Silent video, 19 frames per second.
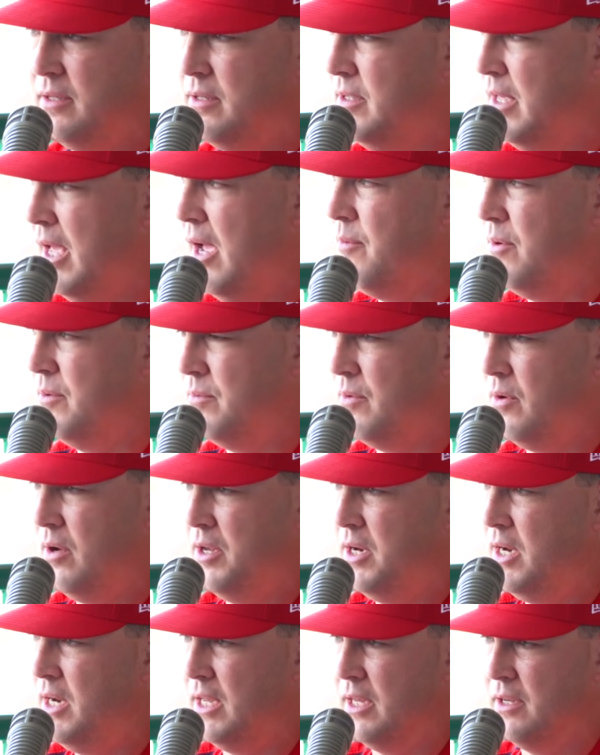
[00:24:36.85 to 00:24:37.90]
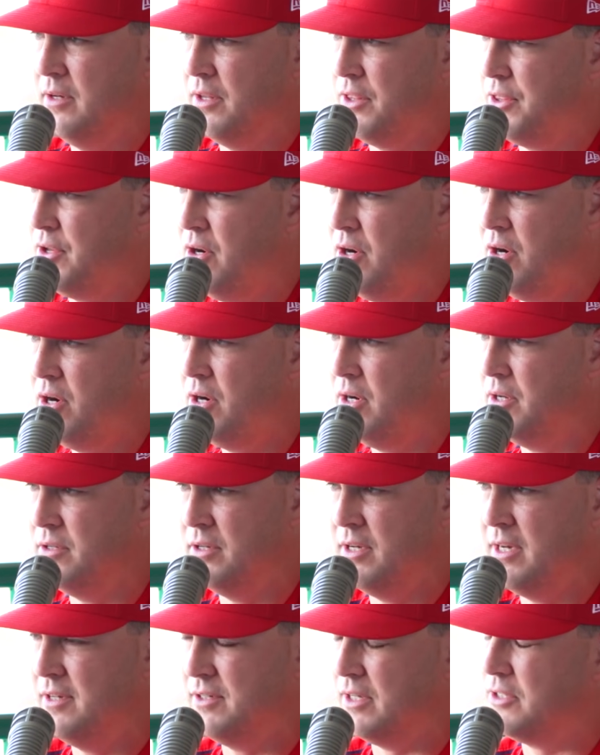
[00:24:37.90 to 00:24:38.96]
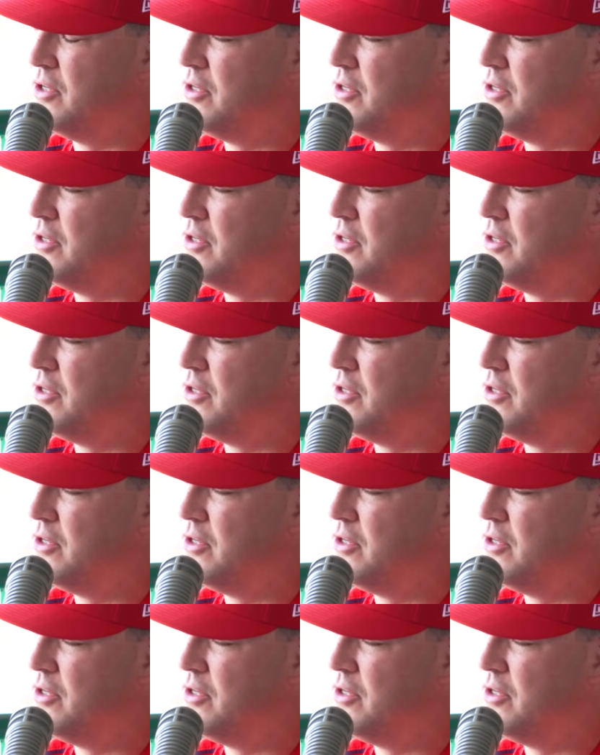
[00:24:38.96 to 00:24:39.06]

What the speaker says: yeah, I went an inning in the third. And he's like,